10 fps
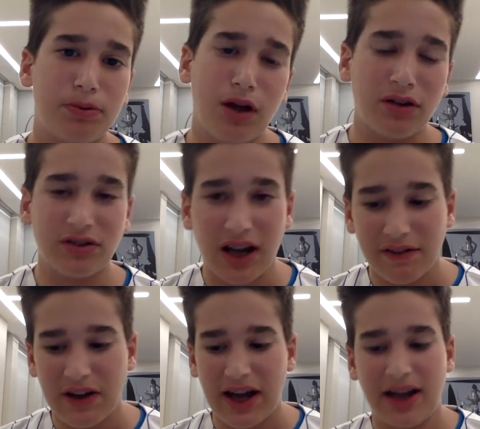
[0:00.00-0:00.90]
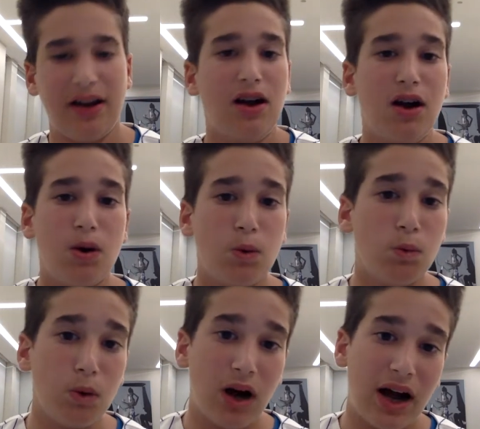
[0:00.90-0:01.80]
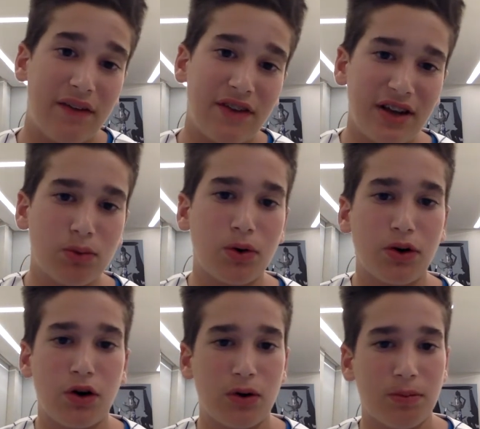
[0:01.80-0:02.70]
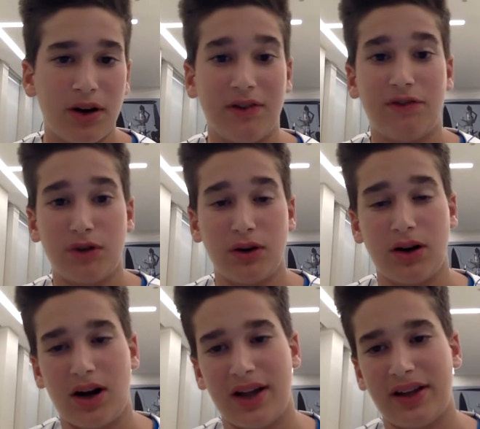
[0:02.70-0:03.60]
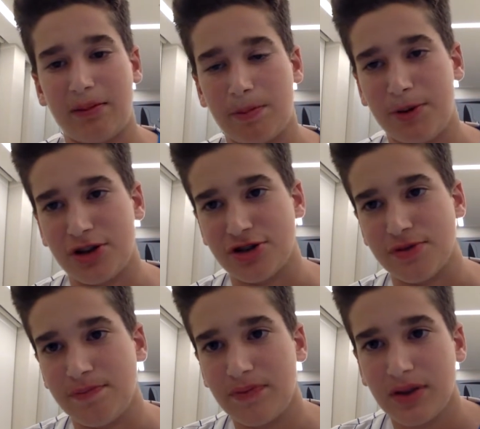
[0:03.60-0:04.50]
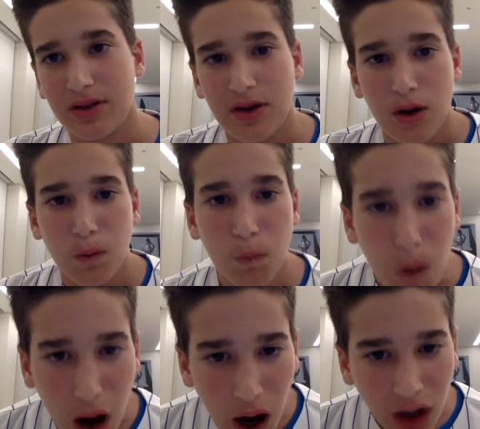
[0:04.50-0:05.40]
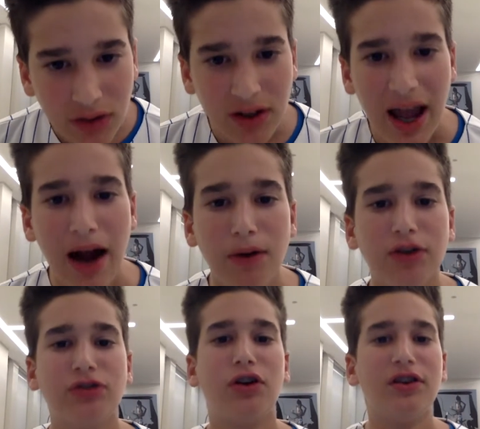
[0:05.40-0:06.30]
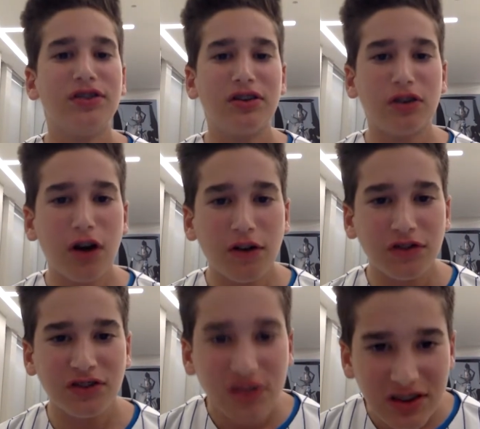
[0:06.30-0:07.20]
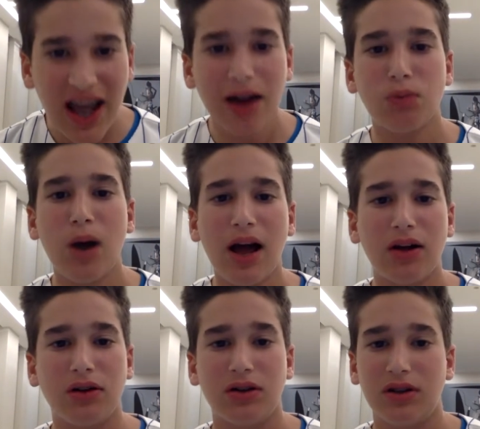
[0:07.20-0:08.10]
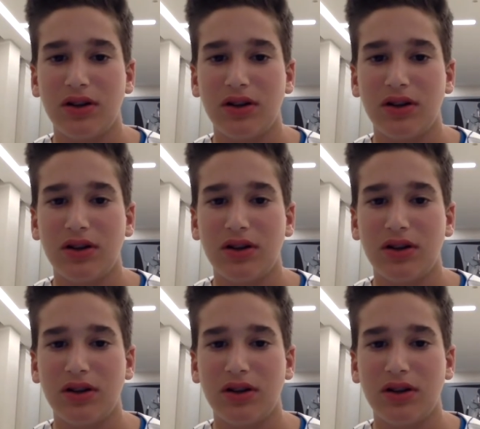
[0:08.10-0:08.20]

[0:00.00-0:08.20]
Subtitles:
Plus, I've hit 1 homer and I'm a pitcher. What? How do you start a season off that well?